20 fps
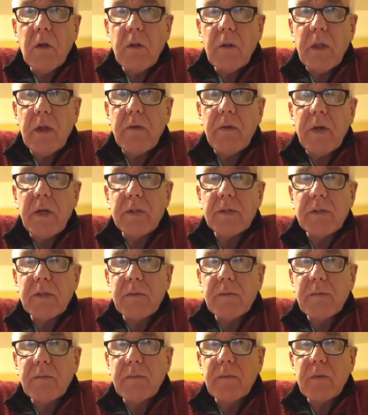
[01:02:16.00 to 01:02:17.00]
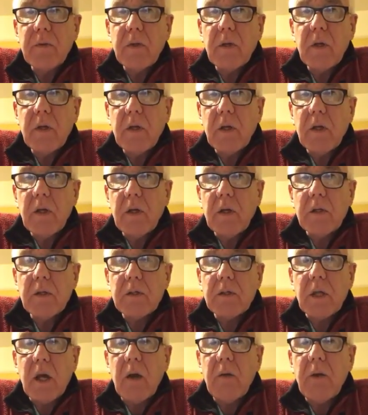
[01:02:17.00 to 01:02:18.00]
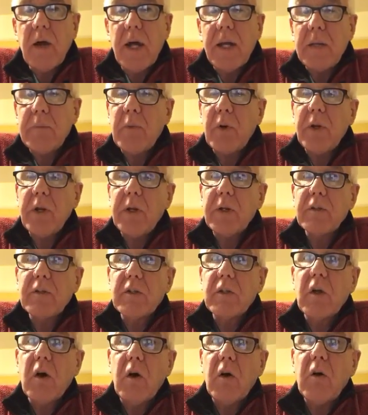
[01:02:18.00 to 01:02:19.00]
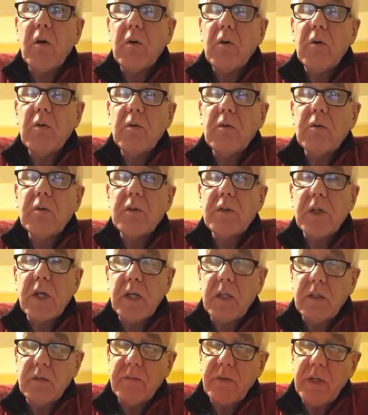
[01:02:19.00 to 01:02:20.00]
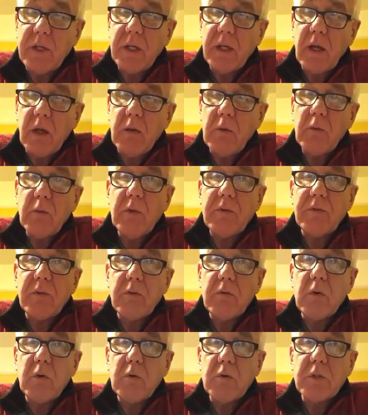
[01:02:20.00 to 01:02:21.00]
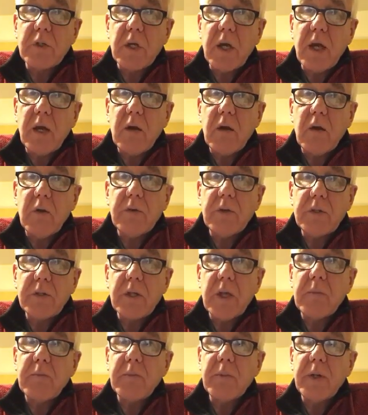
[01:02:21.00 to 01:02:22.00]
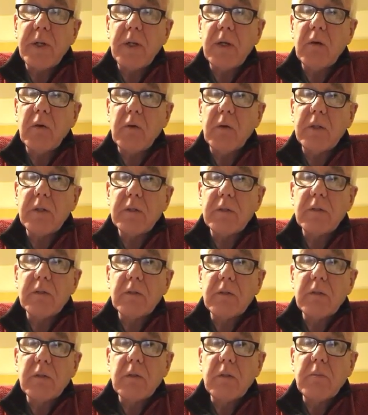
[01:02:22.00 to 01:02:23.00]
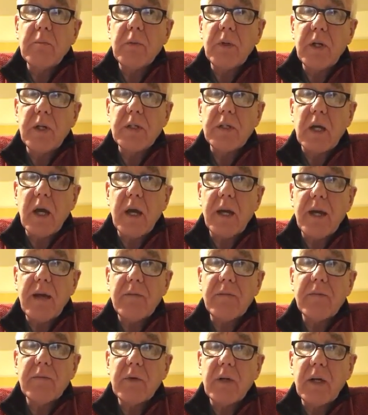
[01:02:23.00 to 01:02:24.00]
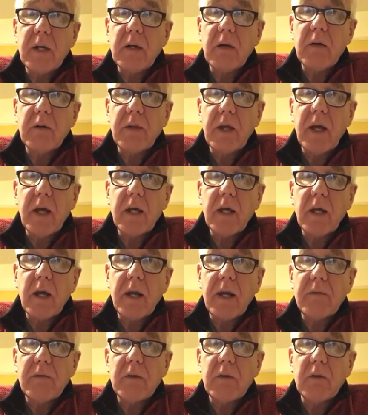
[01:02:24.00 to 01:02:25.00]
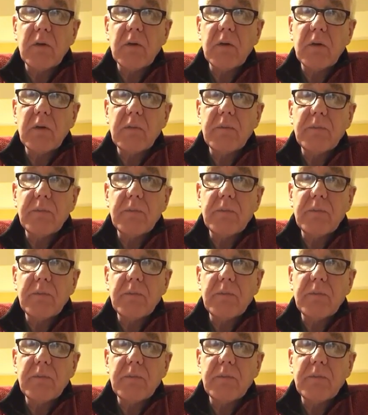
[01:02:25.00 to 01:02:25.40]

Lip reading: There it is. So anybody that's not seen the video with the rules yet on the 10p coins, please go and click on that and go and have a look.